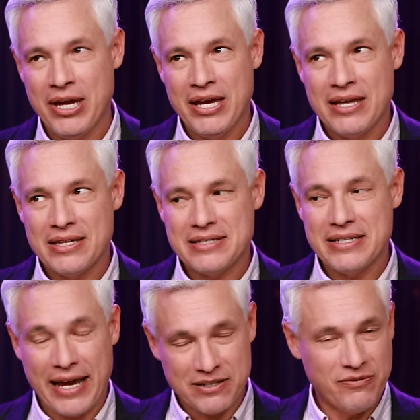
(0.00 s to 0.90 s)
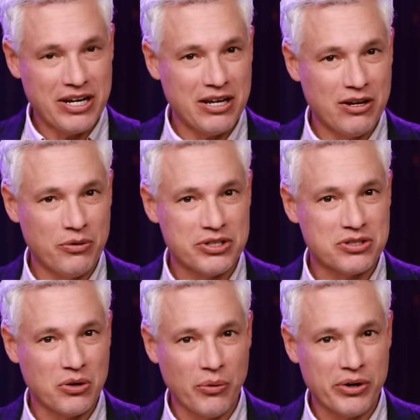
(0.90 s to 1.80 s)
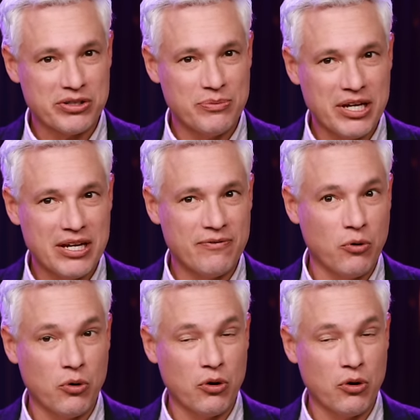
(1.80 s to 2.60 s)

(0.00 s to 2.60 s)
This next video is going to be for